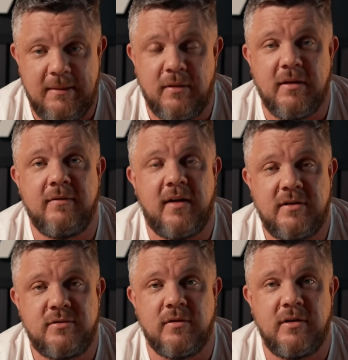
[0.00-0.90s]
I believe that, I
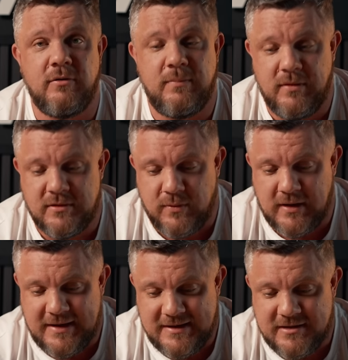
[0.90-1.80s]
truly do, because we're
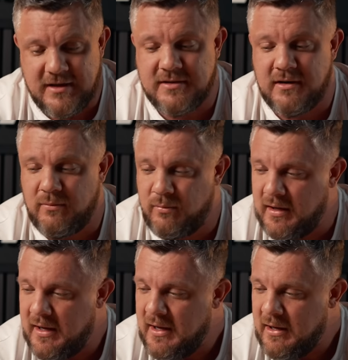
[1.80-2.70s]
consistent. We